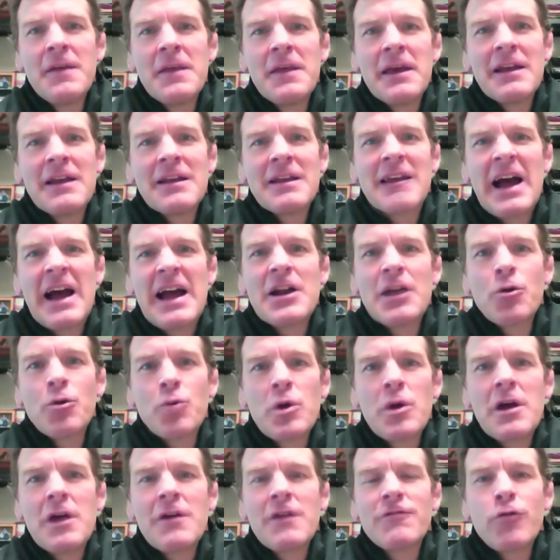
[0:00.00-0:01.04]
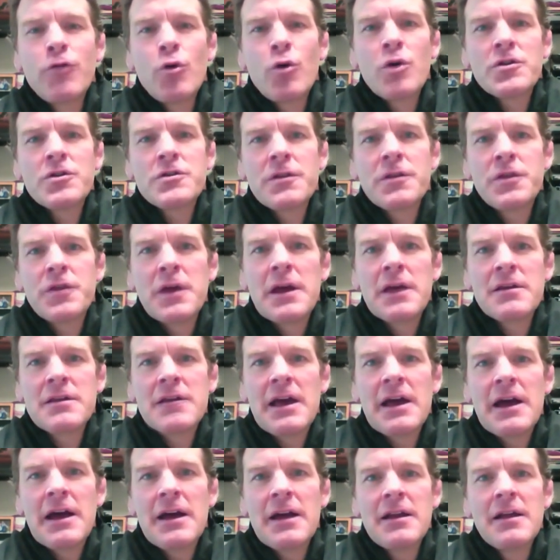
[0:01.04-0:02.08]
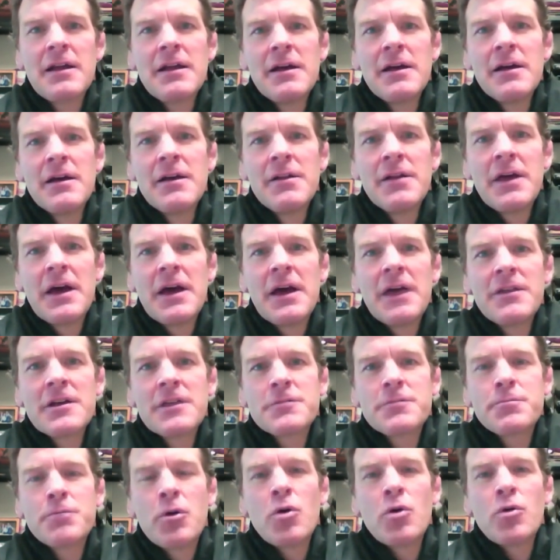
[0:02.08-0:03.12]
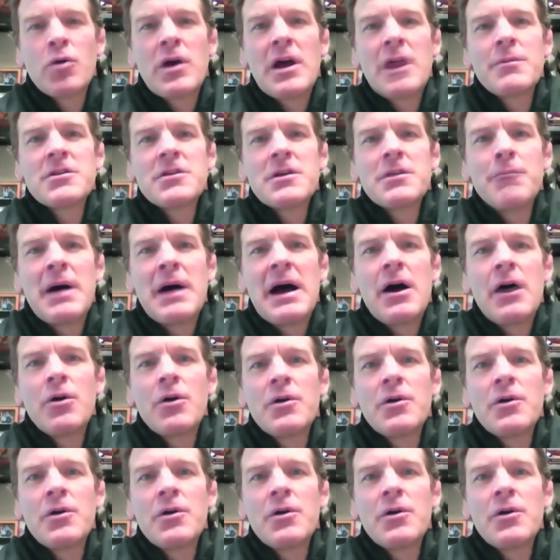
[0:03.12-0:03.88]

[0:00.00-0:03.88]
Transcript: and kind of reinforce the things that this program is about.